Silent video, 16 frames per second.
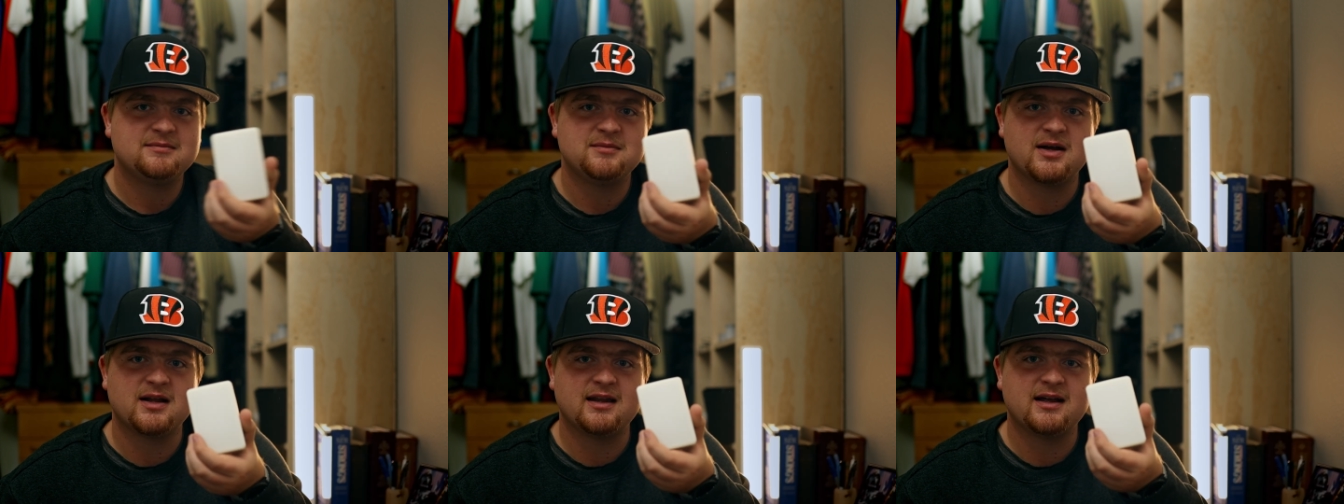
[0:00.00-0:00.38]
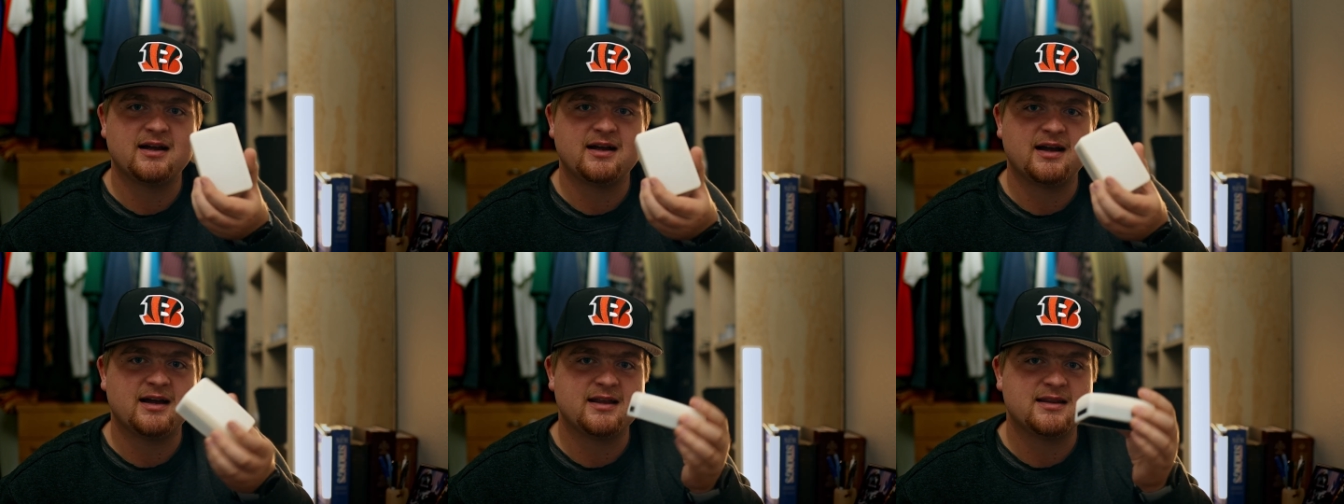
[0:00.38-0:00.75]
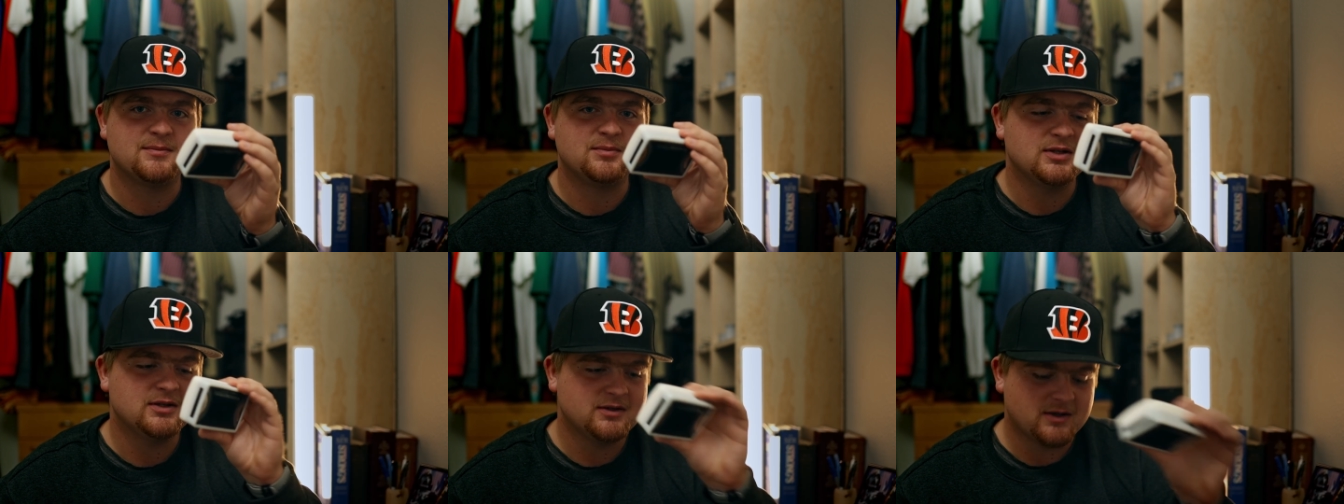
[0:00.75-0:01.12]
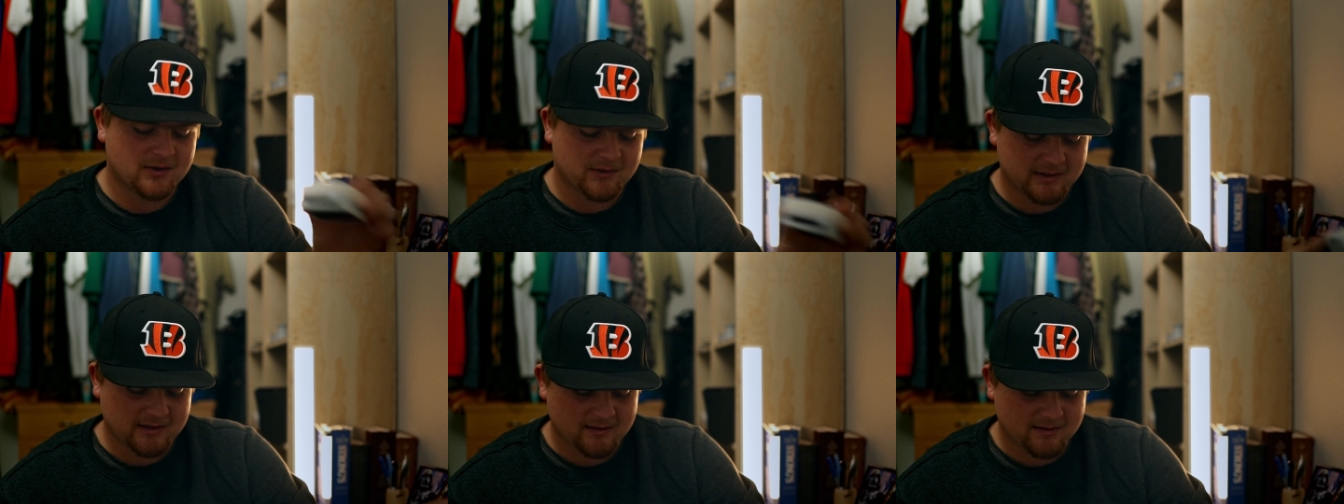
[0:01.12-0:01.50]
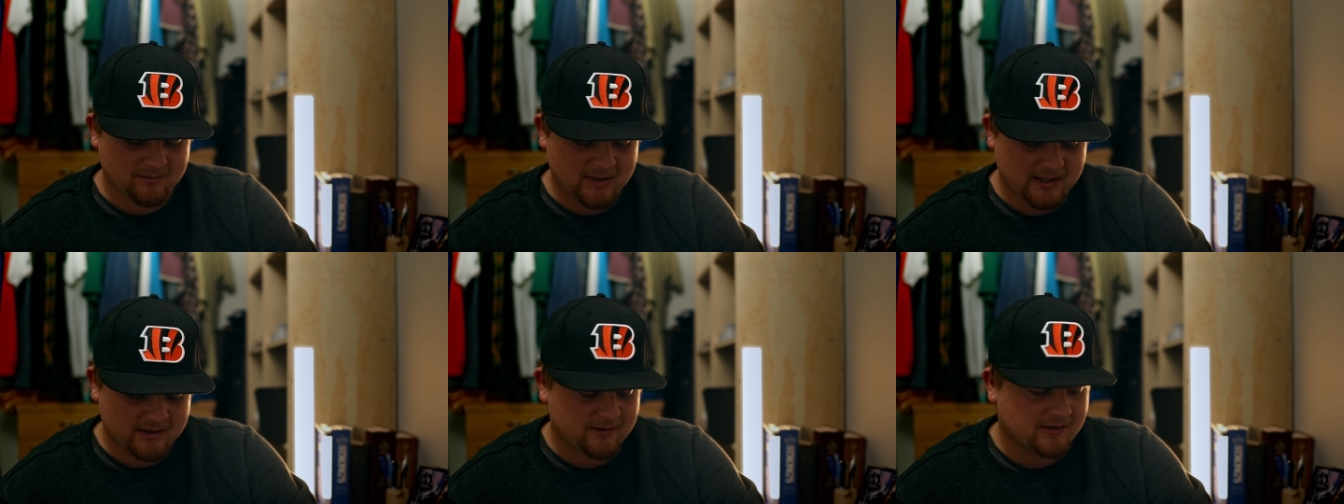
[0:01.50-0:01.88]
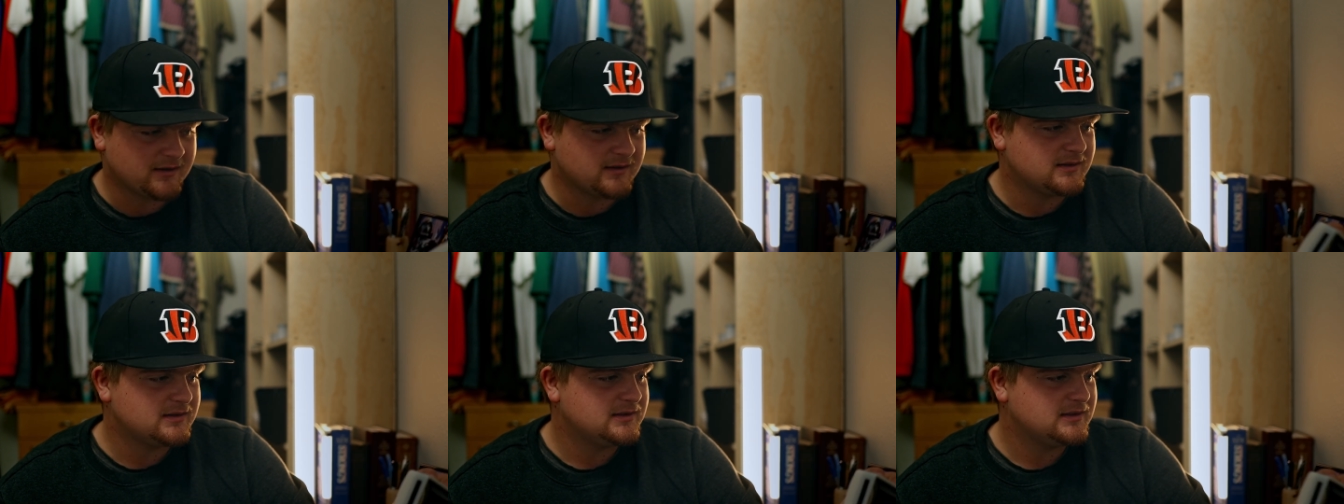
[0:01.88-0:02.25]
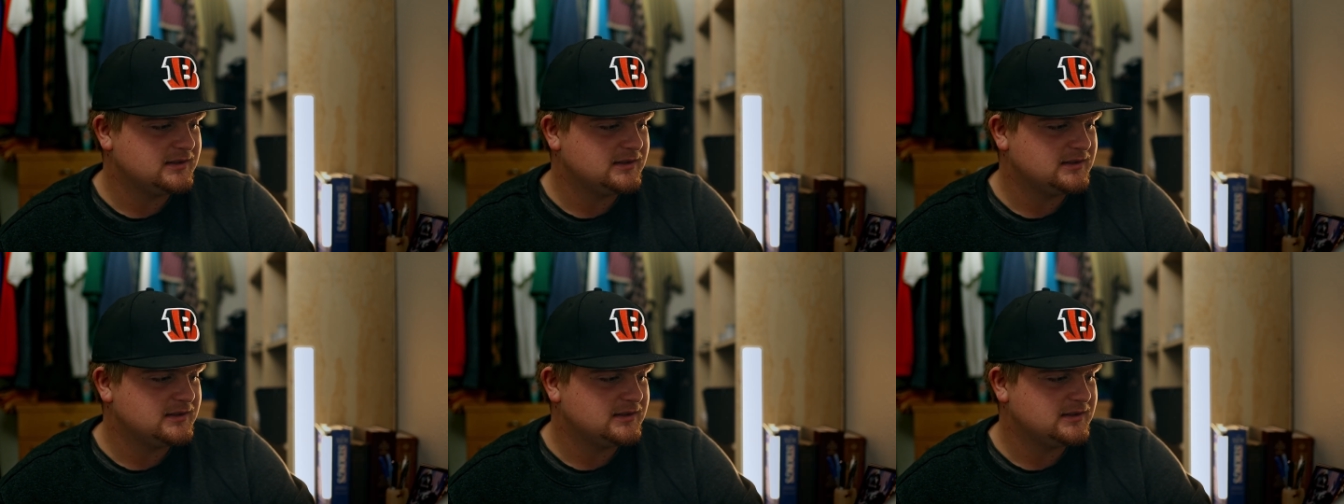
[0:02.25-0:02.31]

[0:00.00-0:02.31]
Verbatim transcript: My light, I had the blue going in the background.